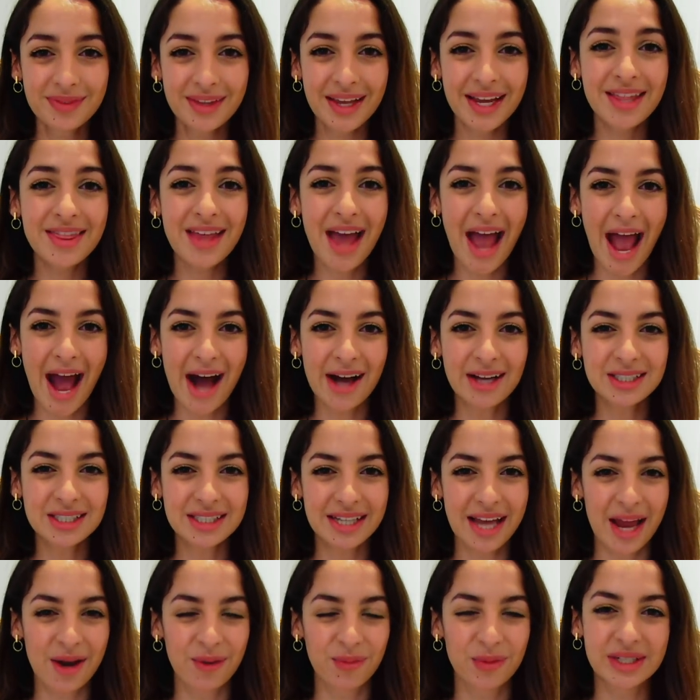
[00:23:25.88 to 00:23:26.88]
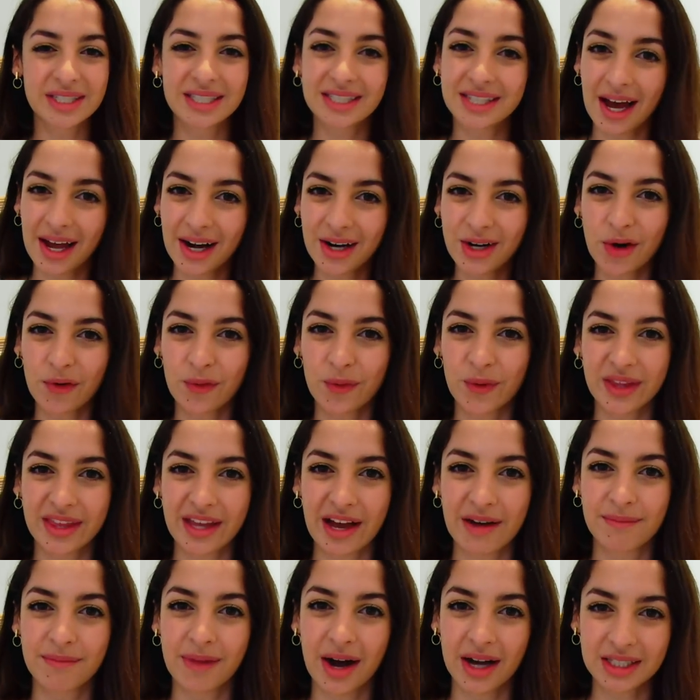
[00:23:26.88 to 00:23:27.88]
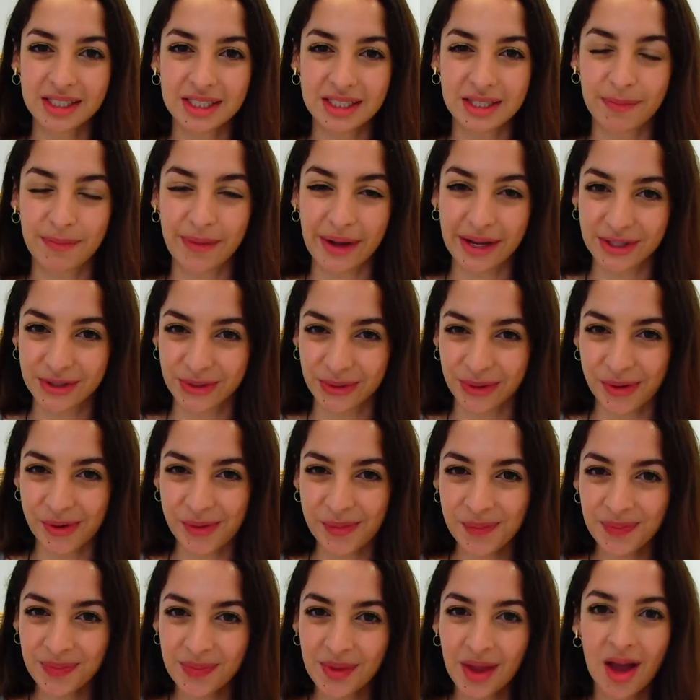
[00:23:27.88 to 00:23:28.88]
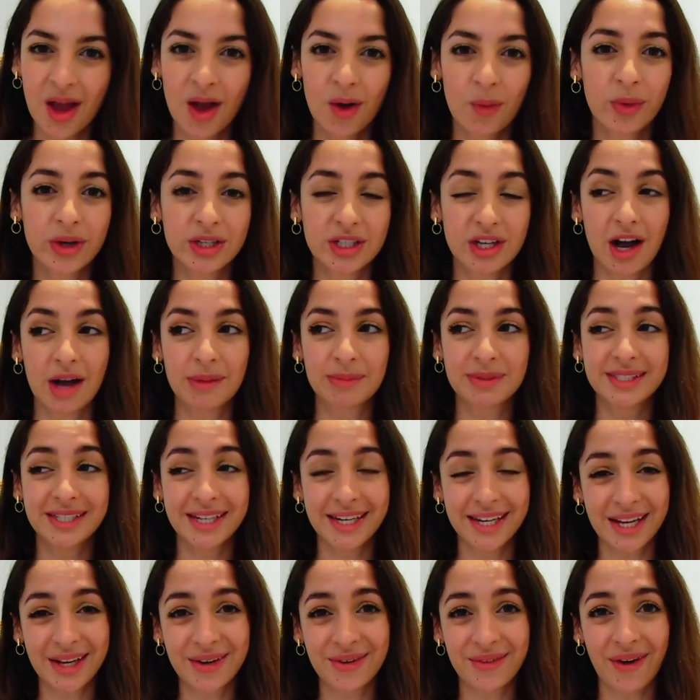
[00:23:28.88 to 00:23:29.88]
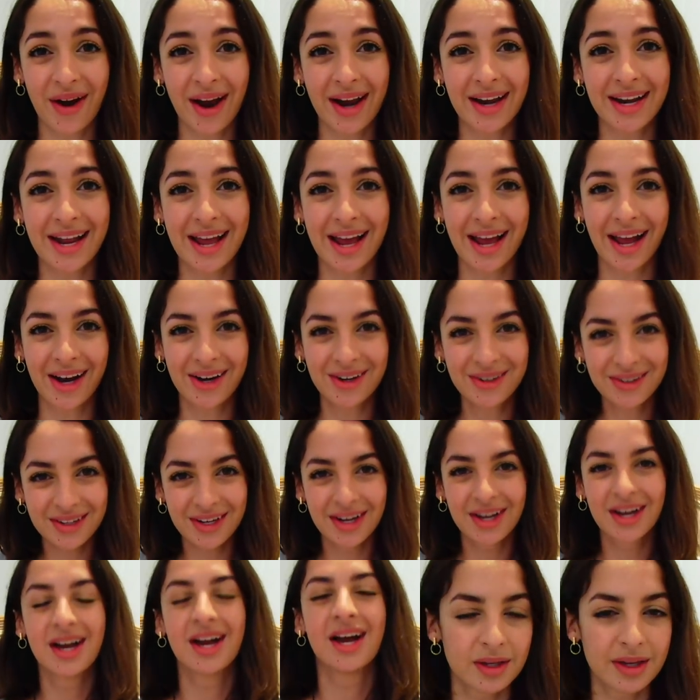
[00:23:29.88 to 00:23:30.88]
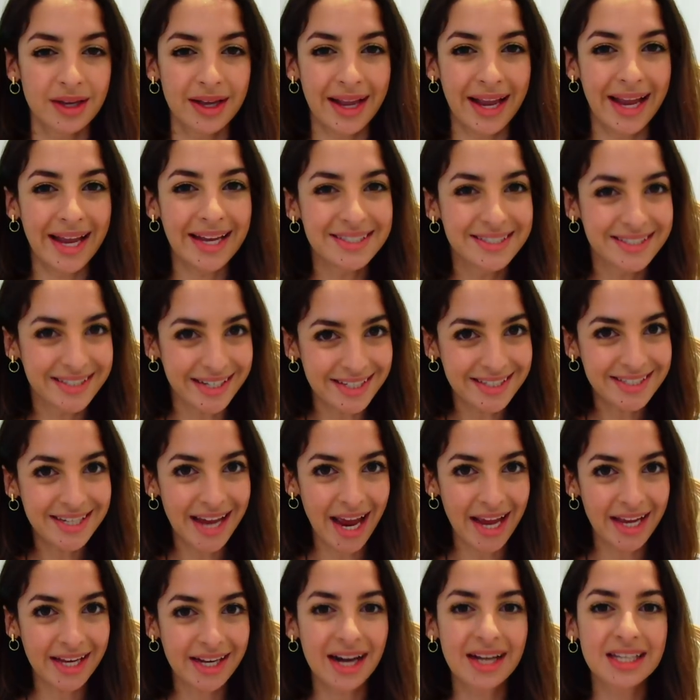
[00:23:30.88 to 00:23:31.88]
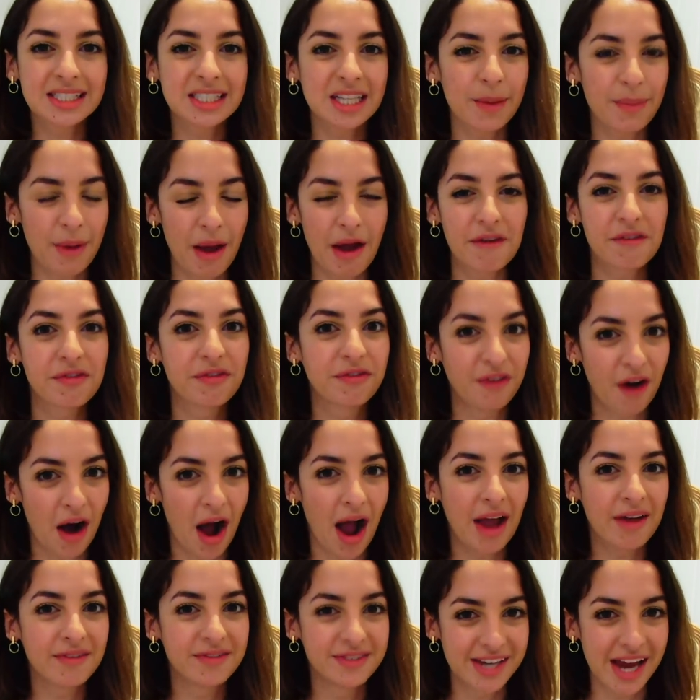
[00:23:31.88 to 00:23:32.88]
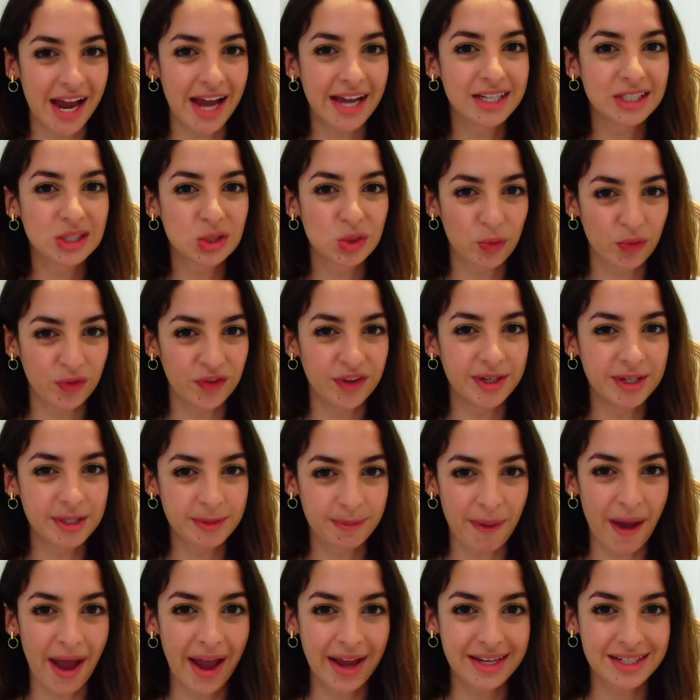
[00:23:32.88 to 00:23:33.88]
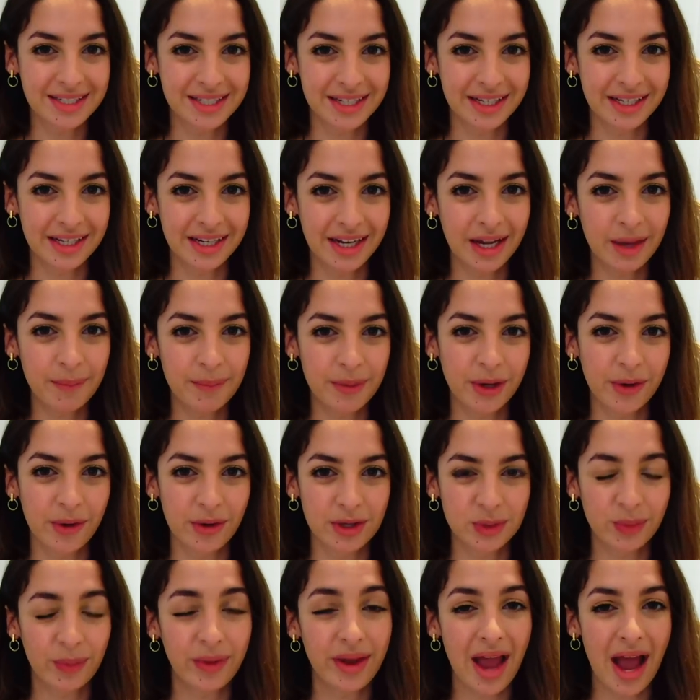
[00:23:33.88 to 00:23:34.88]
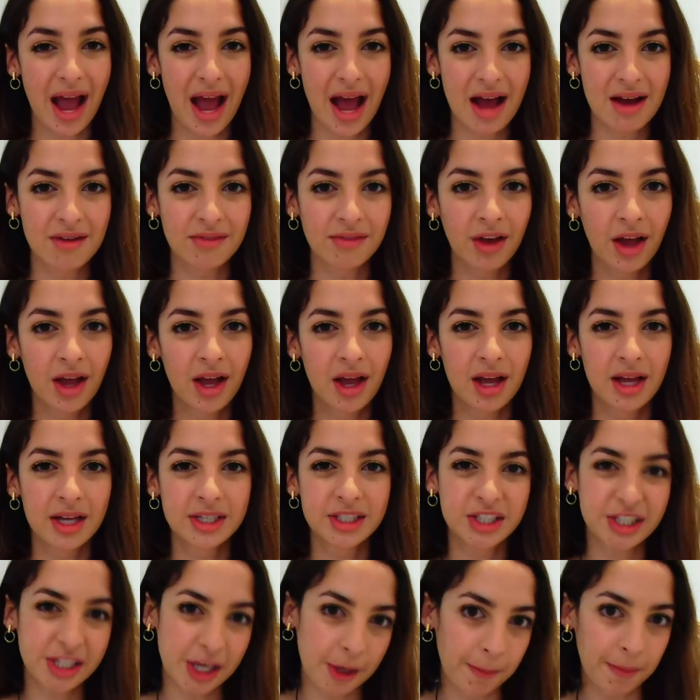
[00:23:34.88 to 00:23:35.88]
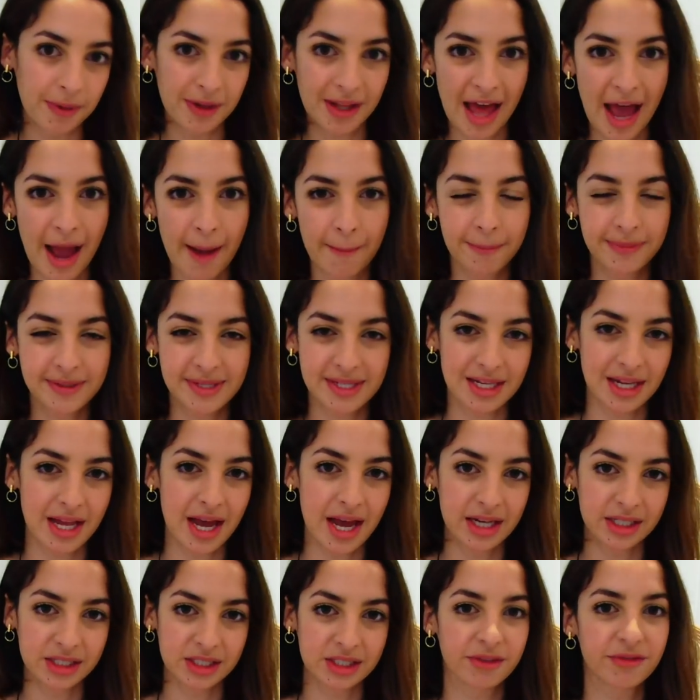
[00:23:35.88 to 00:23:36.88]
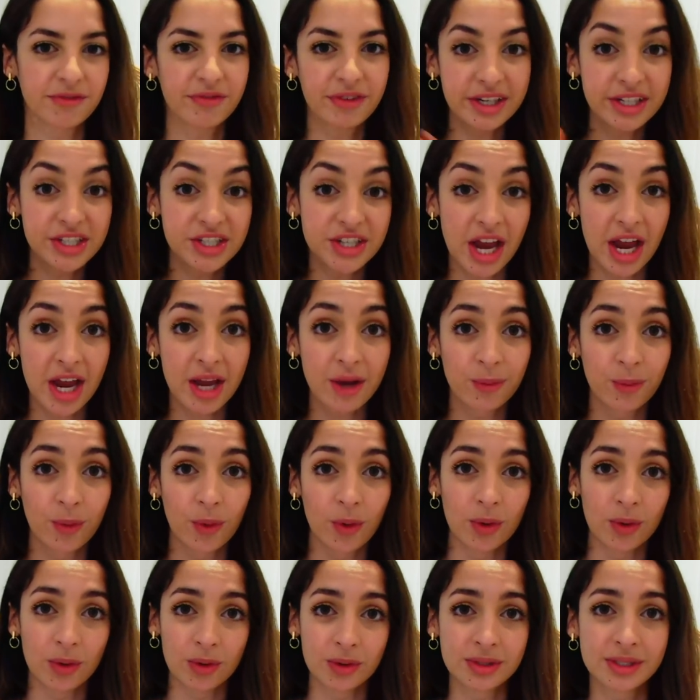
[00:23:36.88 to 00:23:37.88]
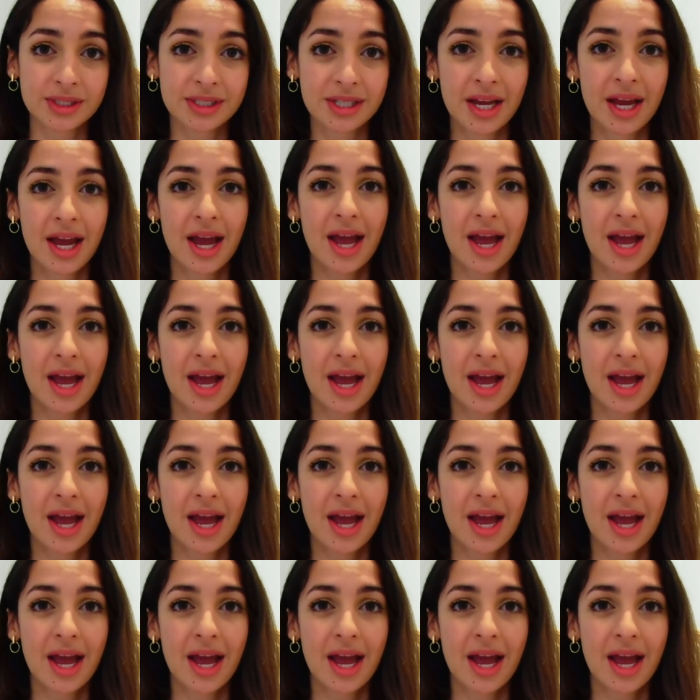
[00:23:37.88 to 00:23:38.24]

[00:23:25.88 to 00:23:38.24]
in the house and we started off with our master bedroom, which I'm sitting in right now. It did take us about five days to finish painting because we have shiplap slash VJ walls